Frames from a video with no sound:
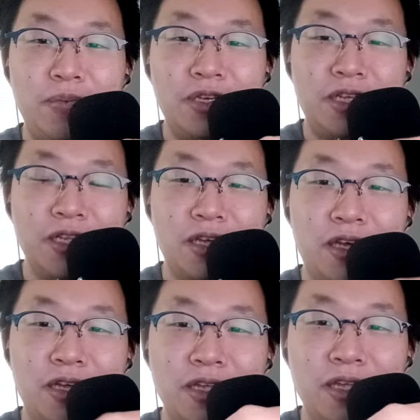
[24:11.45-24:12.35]
on
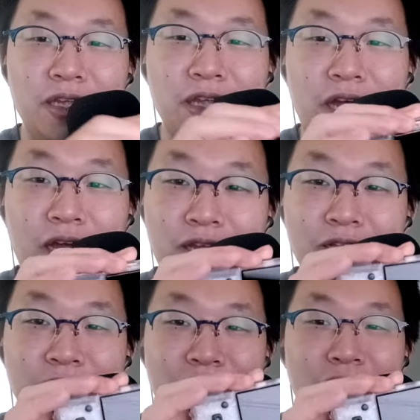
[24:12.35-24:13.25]
TikTok. I
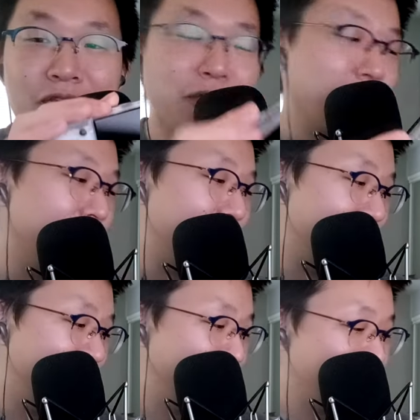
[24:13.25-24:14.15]
like this handheld a
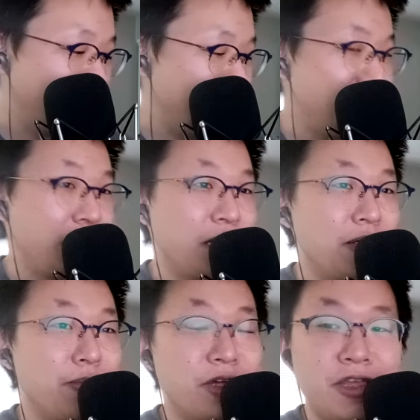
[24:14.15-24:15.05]
lot.
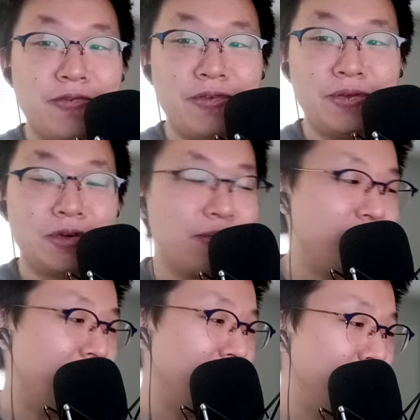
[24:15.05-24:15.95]
But if you
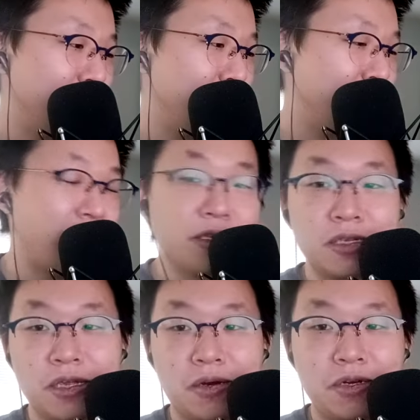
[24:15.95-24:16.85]
update it to
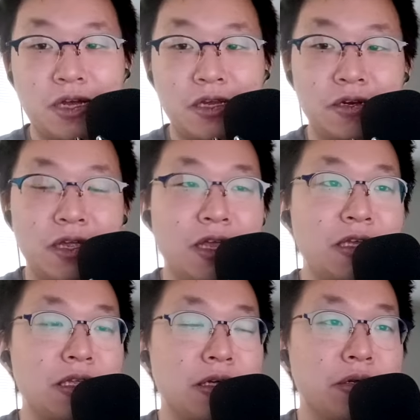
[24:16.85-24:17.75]
Batocera on your
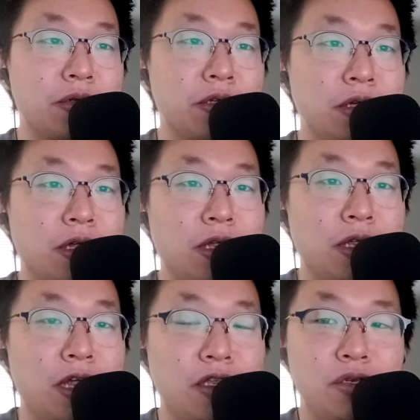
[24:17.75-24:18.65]
handheld
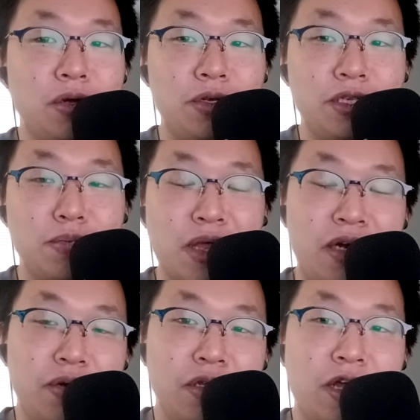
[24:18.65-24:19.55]
and you notice the
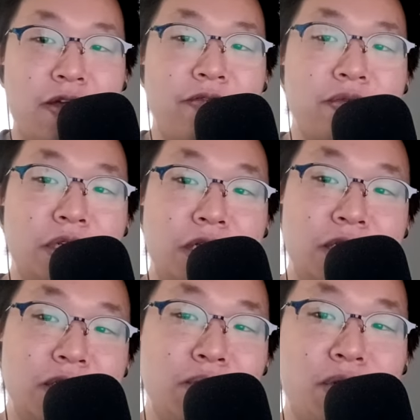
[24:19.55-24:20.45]
battery life
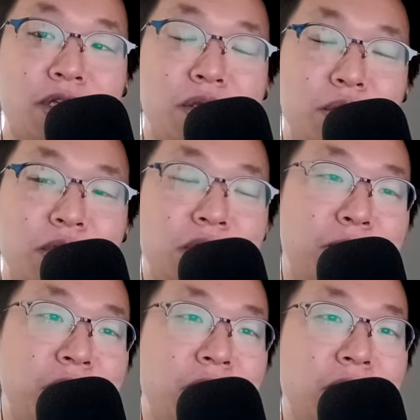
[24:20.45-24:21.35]
isn't what it used to
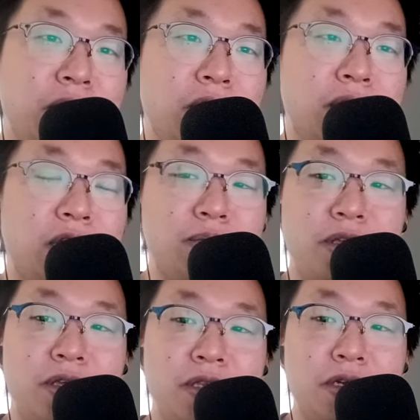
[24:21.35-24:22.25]
be, that's
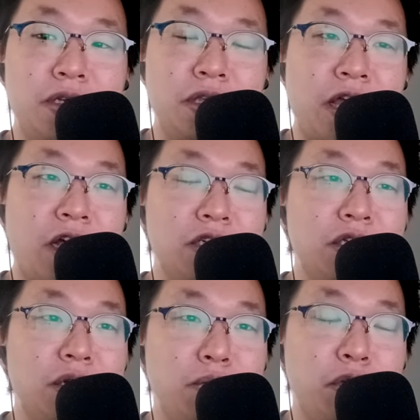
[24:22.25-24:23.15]
because there's
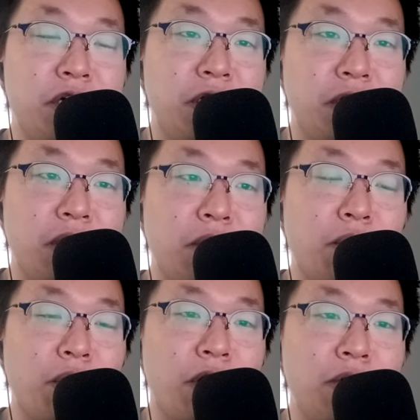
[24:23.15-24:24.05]
actually a bug
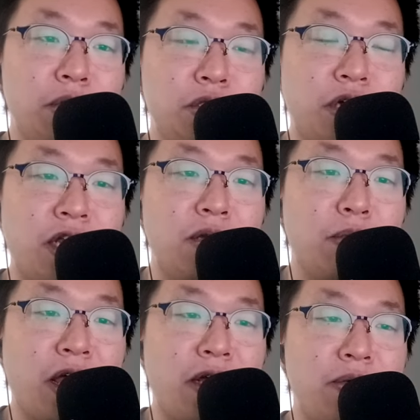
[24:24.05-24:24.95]
where it'll drain the
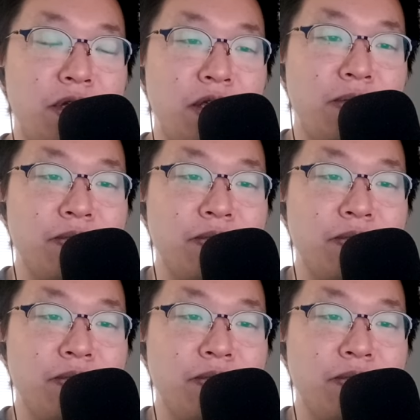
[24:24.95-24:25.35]
battery